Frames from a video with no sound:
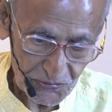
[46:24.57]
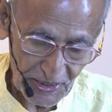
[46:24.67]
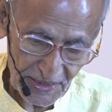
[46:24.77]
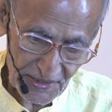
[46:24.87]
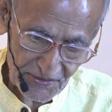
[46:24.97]

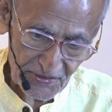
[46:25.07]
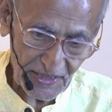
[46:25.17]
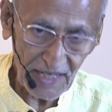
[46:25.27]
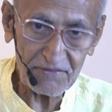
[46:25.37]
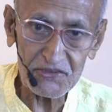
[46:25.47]
So there
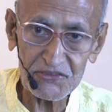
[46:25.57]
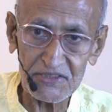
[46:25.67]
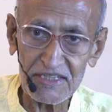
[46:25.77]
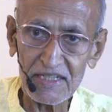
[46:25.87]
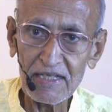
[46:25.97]
is the
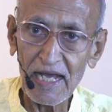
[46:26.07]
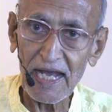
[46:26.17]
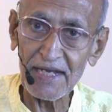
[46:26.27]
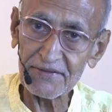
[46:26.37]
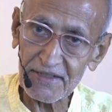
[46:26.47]

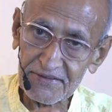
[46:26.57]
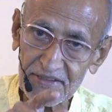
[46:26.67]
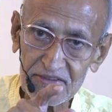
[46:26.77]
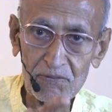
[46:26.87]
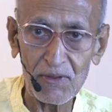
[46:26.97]
diversity and
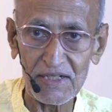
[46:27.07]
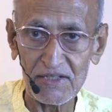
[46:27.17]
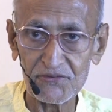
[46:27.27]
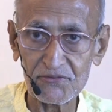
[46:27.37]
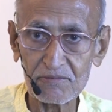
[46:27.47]
yet there is a
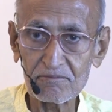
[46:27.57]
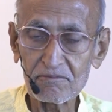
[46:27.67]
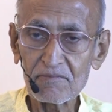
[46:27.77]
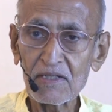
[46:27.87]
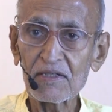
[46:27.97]
oneness.